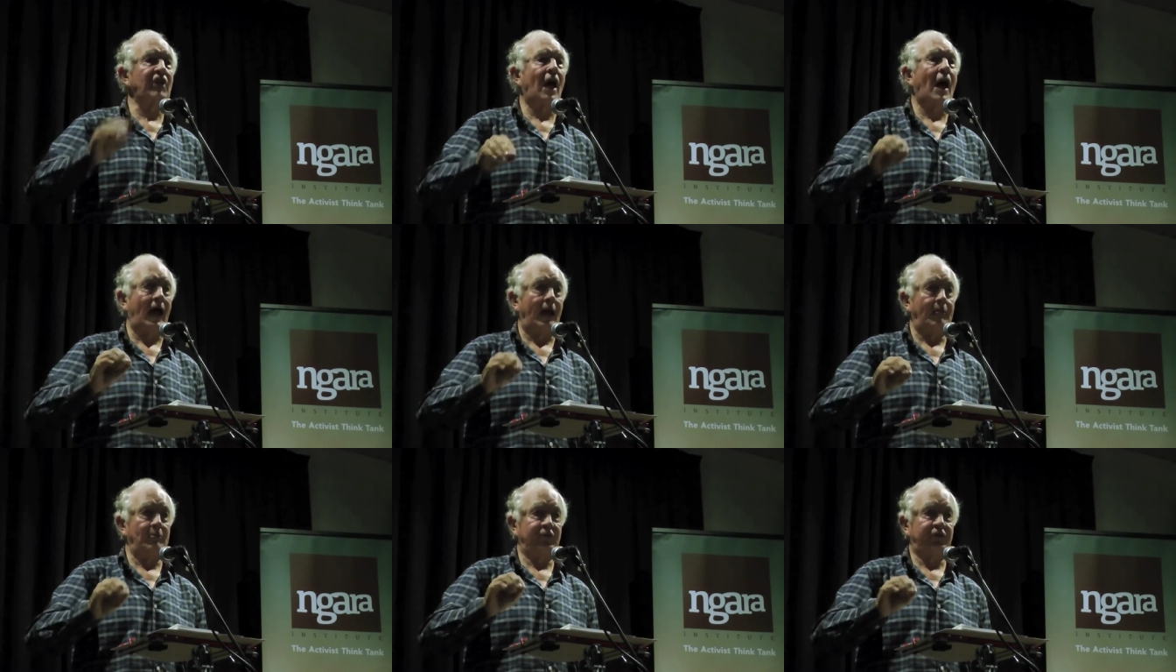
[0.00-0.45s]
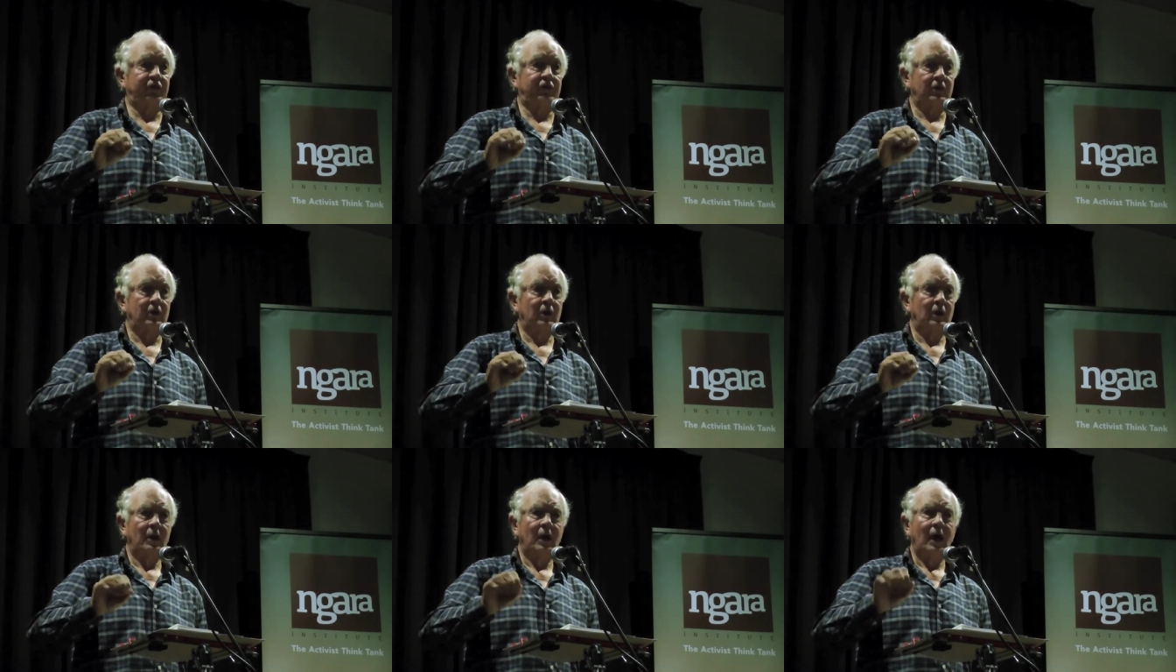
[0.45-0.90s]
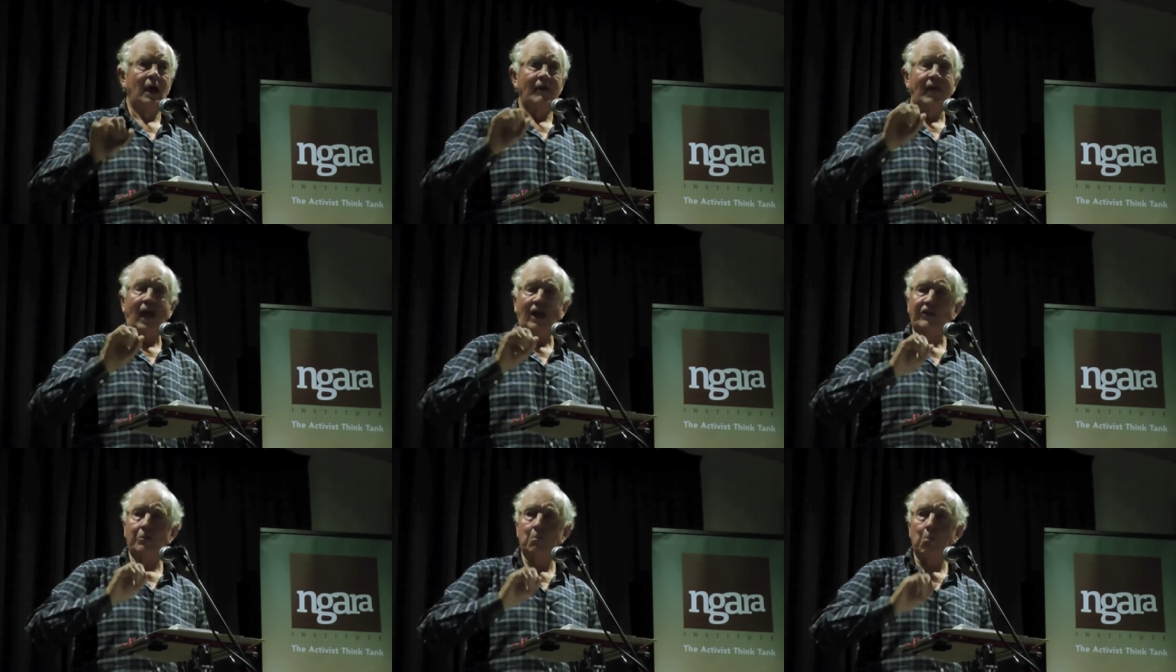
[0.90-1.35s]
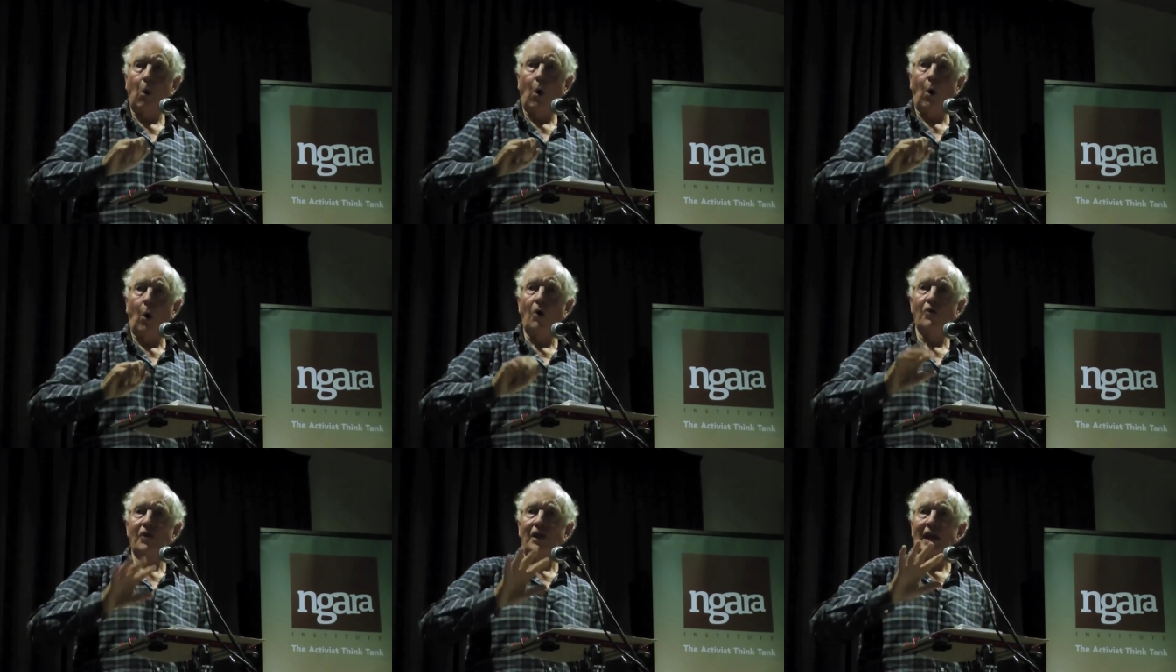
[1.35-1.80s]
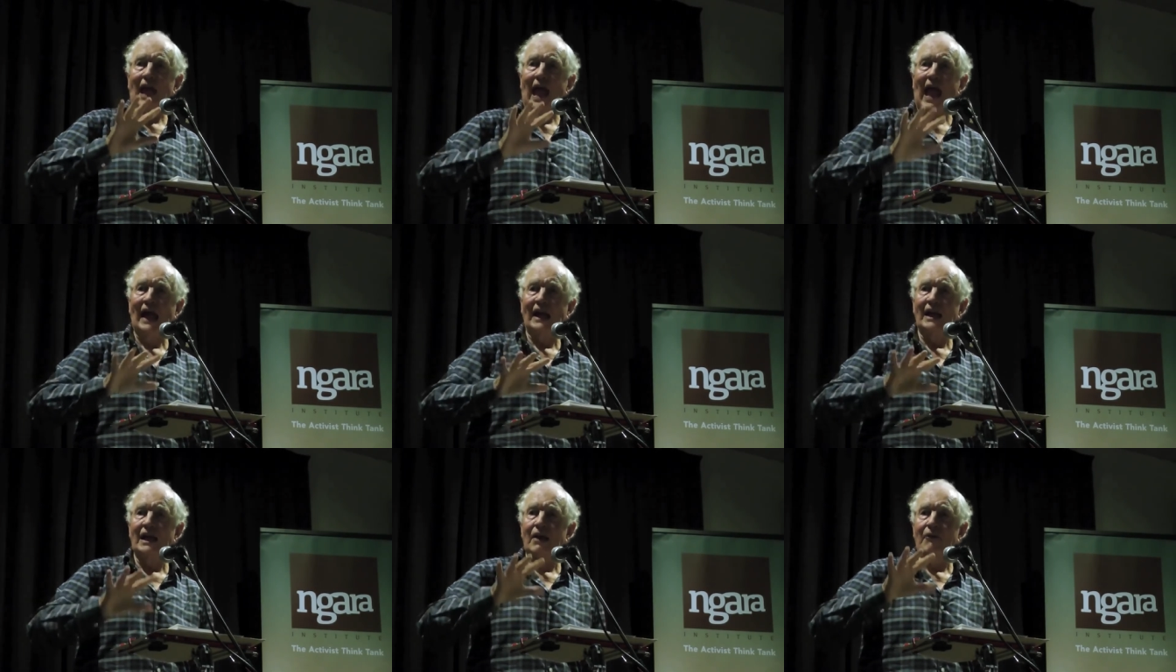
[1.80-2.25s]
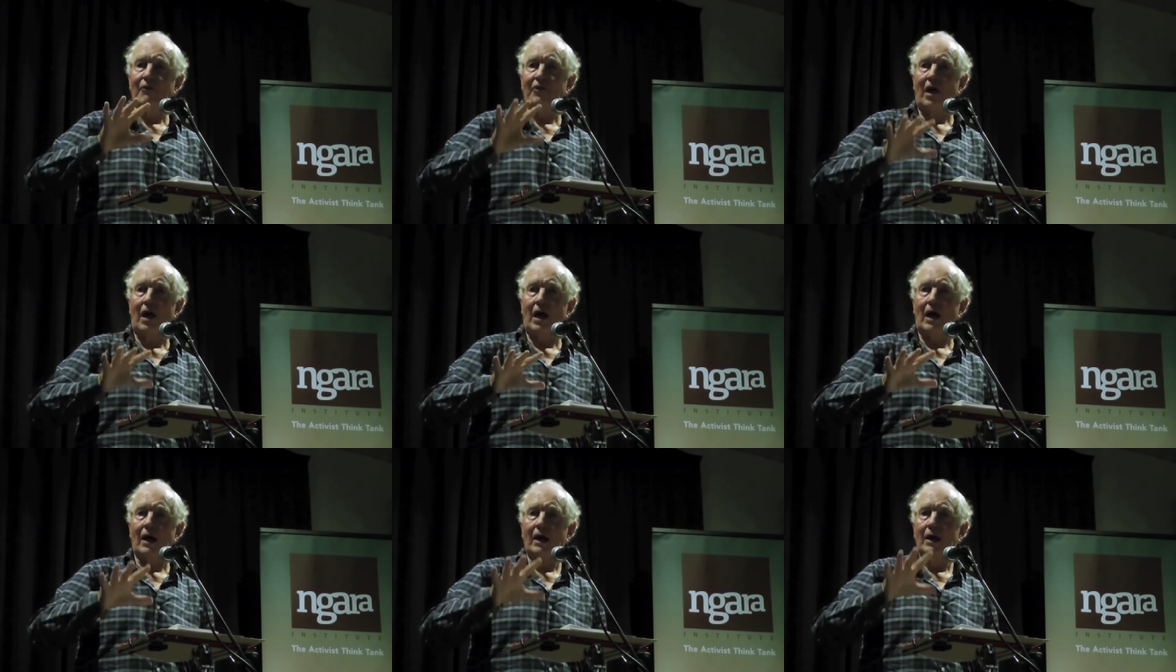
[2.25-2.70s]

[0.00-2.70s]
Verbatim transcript: times. That's more than any of the,